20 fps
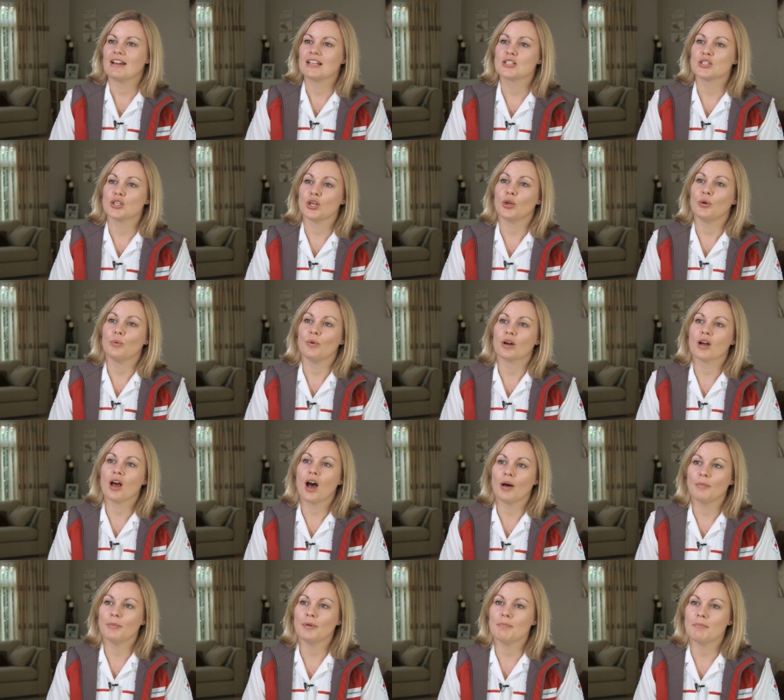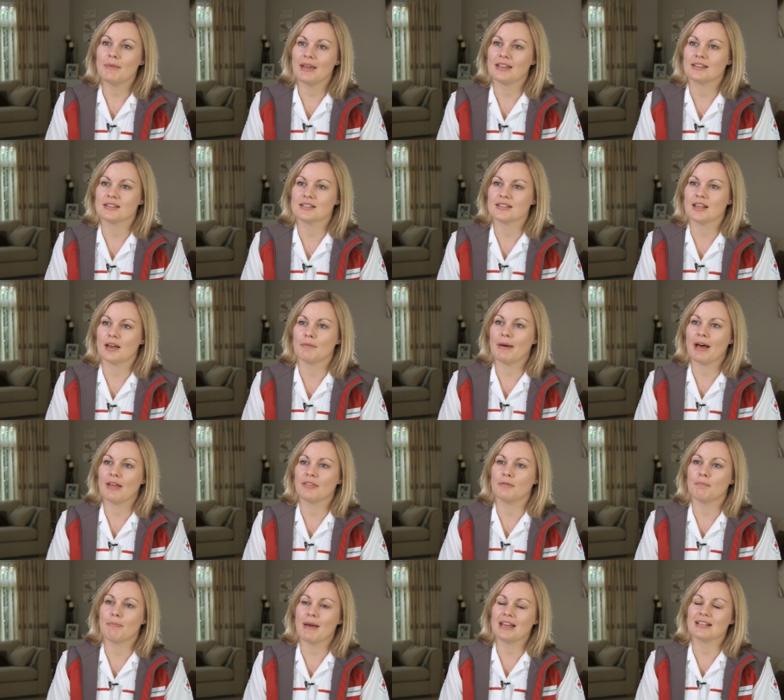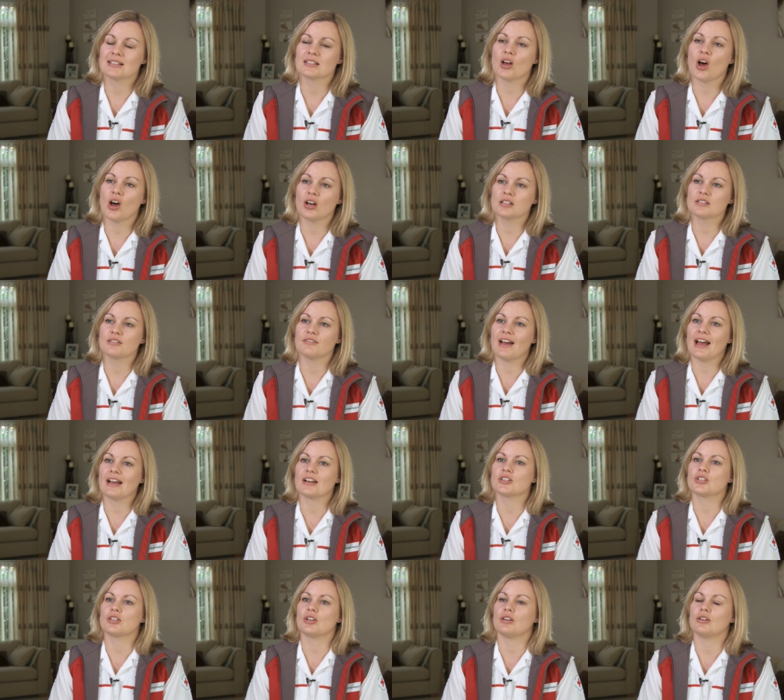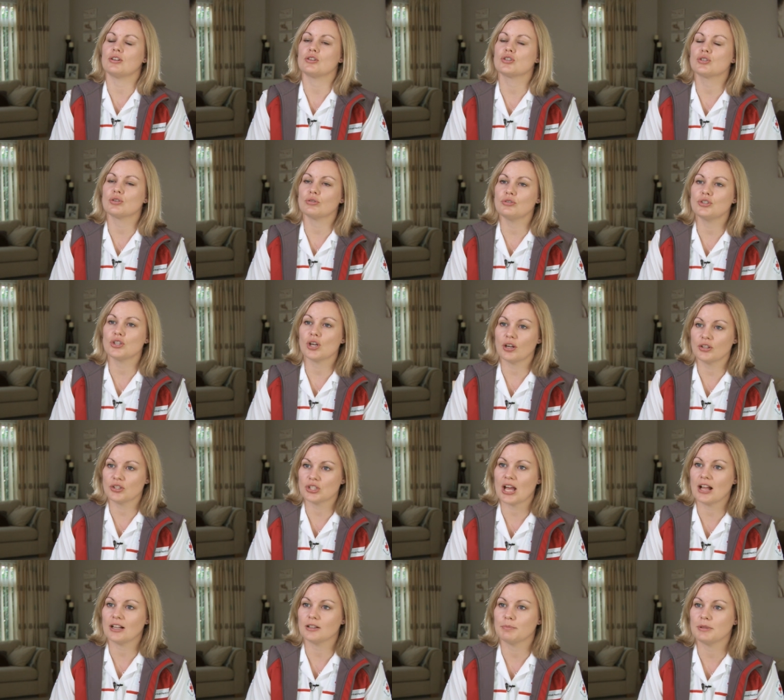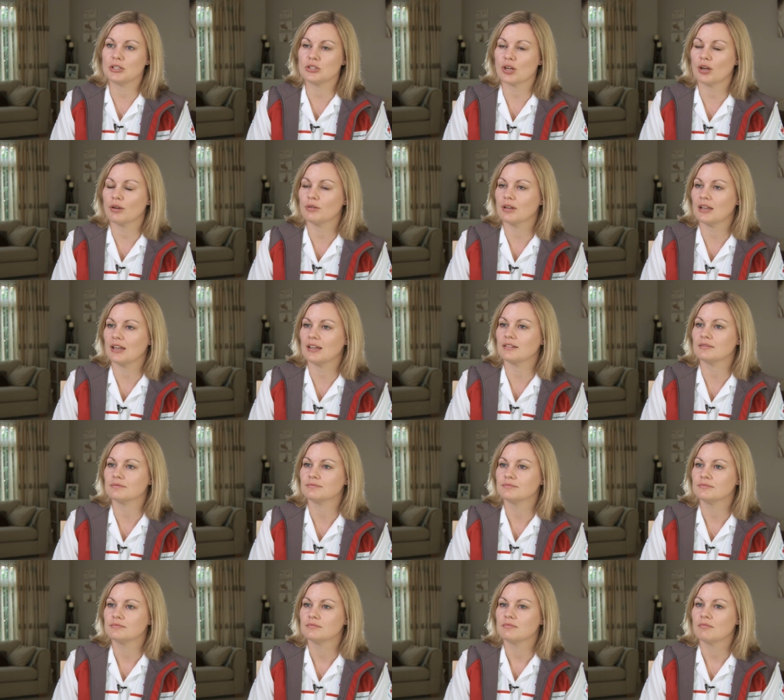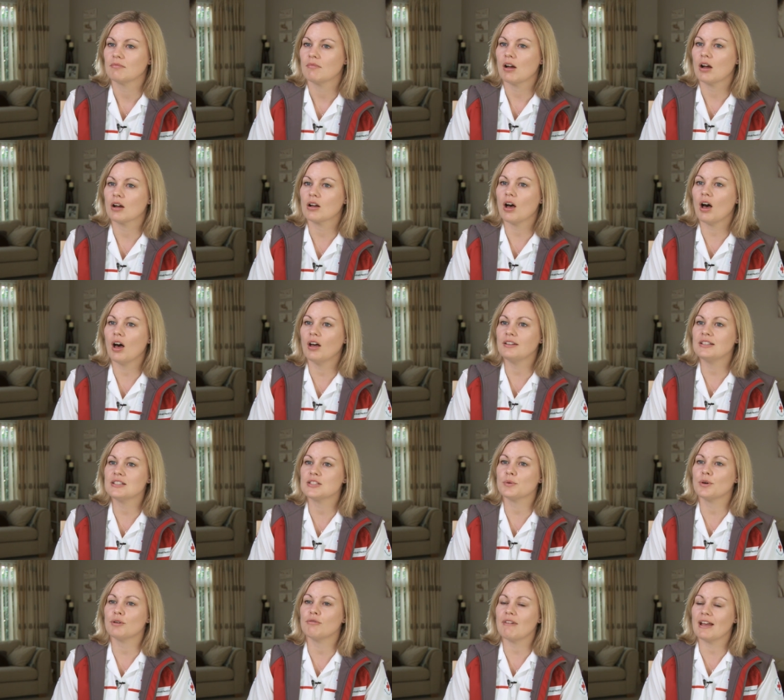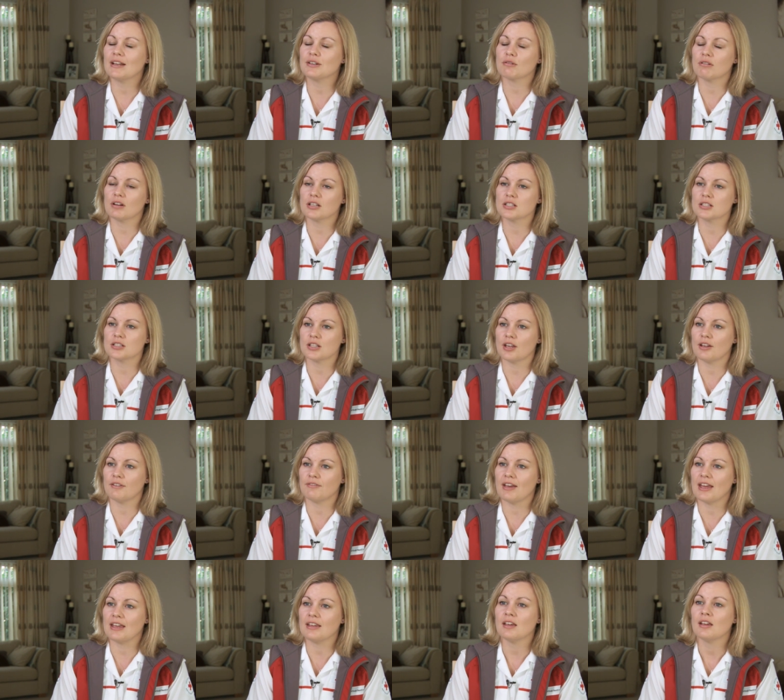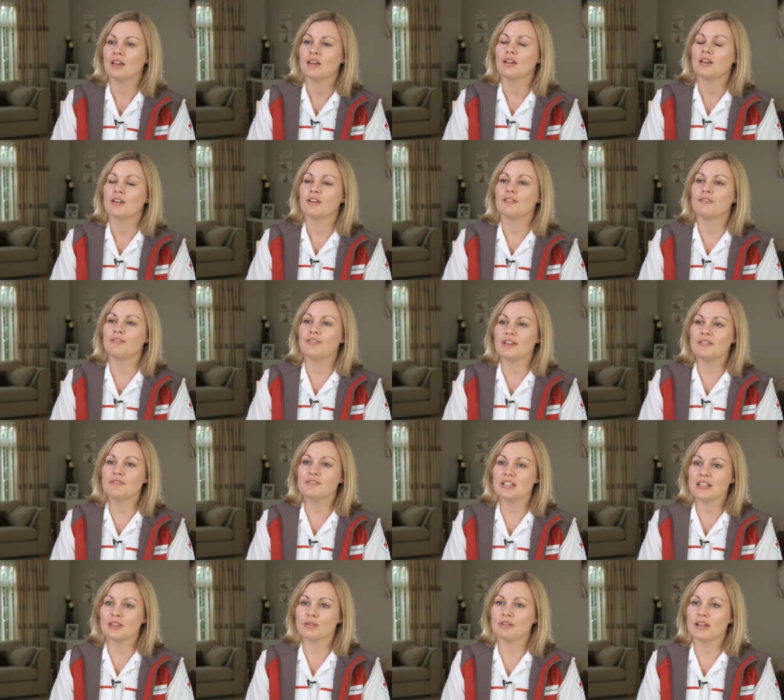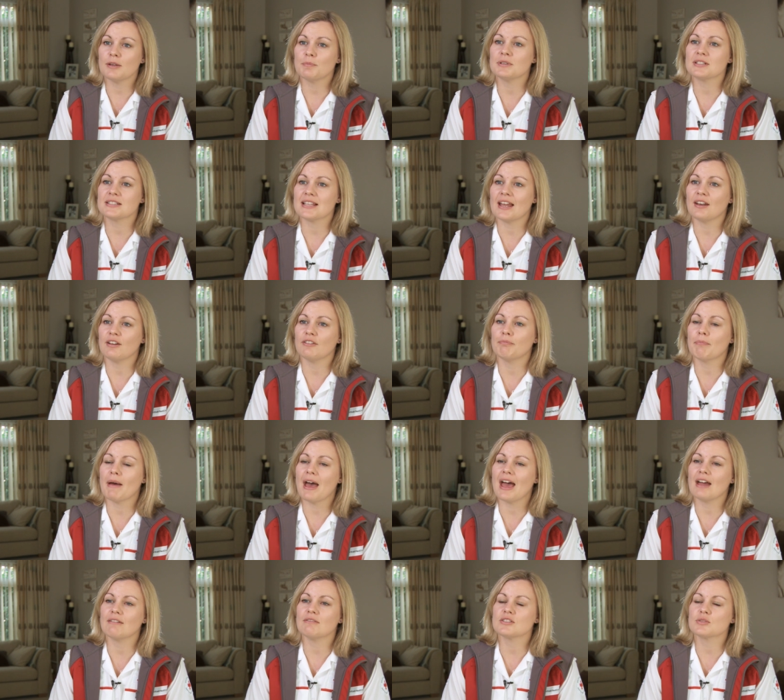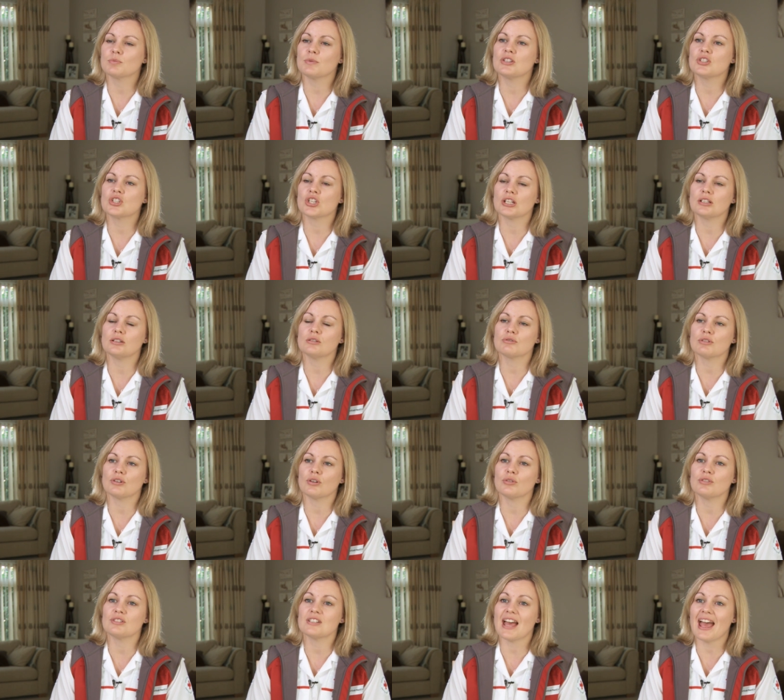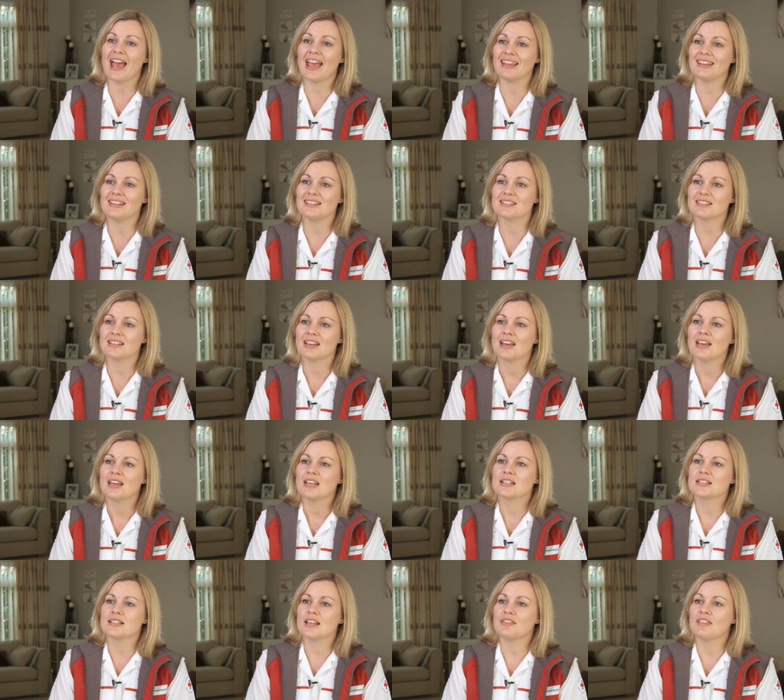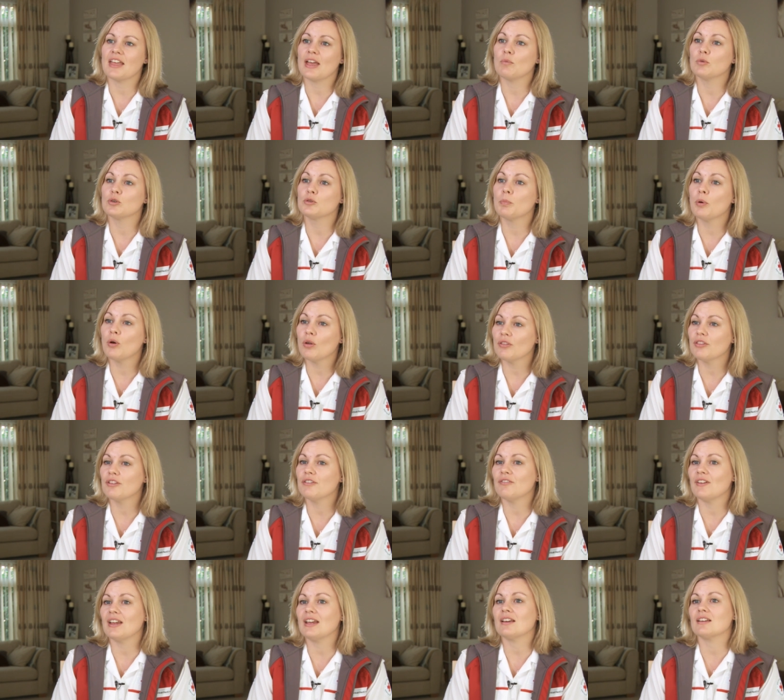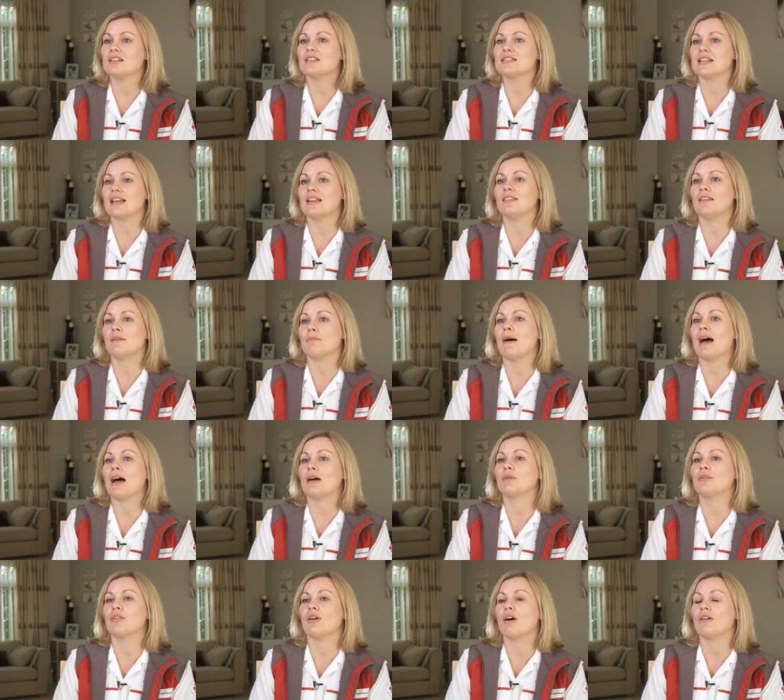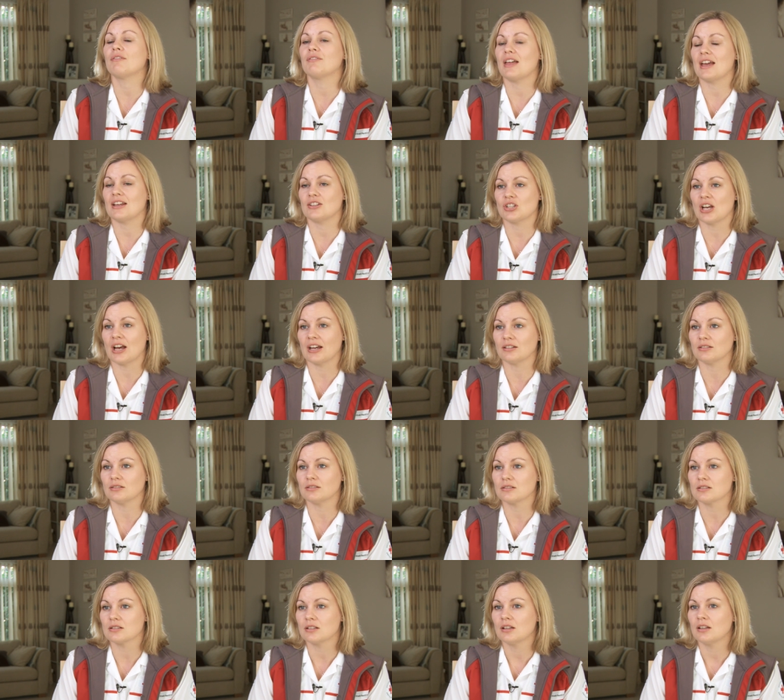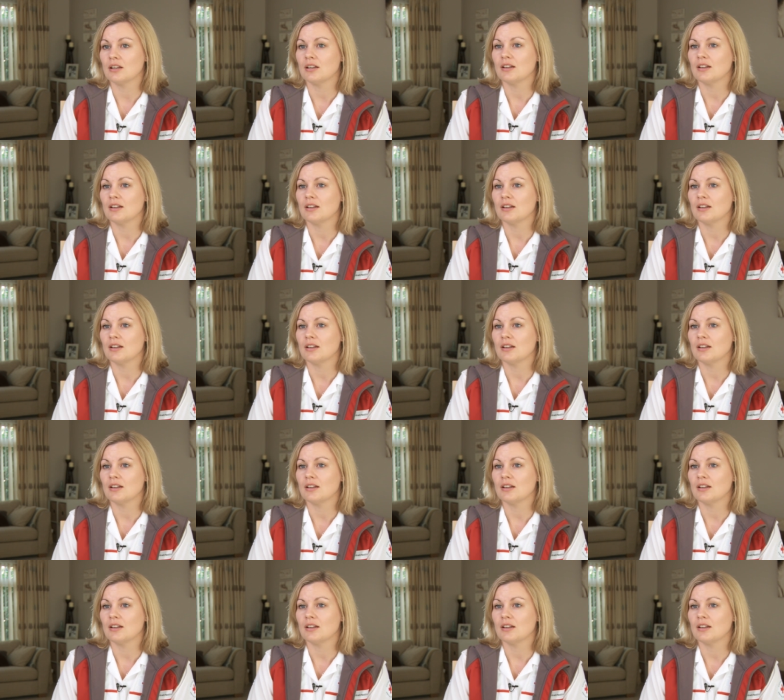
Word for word: are two common myths about the best course of action should your child be choking. According to a Red Cross survey, 53% of parents with children under 8 said they would put the fingers in the mouth of their child.